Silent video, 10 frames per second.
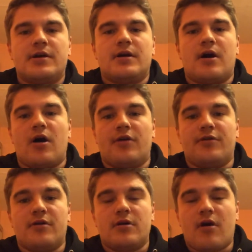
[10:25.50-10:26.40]

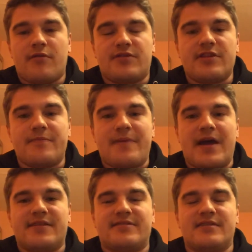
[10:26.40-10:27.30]
aren't obviously the
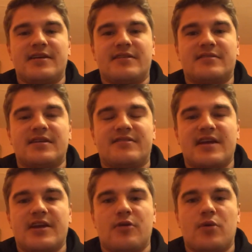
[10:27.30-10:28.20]
best, and it is going to
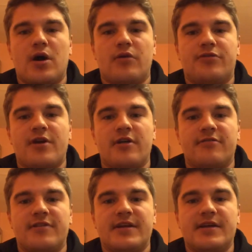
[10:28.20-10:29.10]
take a while to
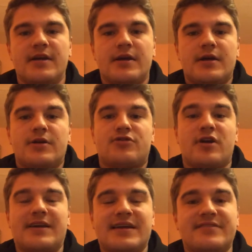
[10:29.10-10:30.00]
hopefully
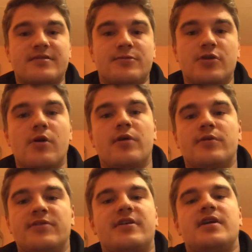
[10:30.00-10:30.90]
try and get some new
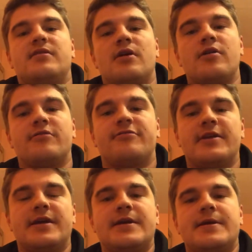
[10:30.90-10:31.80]
owners in,
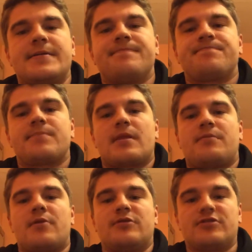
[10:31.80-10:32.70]
hopefully.
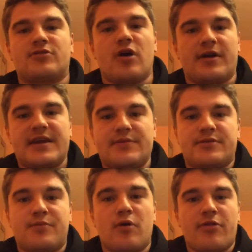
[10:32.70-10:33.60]
But we just got to keep
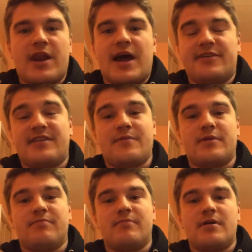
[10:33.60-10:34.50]
supporting the lads. They've
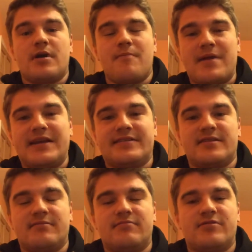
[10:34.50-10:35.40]
been
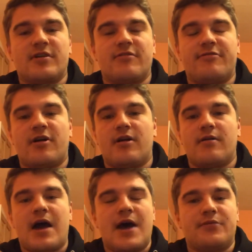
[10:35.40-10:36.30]
amazing so
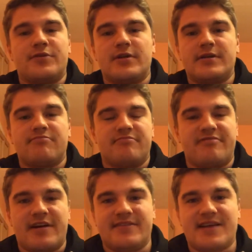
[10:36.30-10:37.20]
far, absolutely
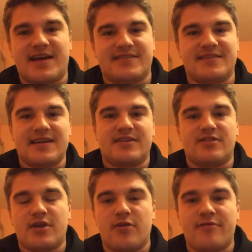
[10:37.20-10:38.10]
fantastic.
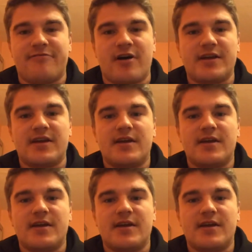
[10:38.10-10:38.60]
You know, the fight,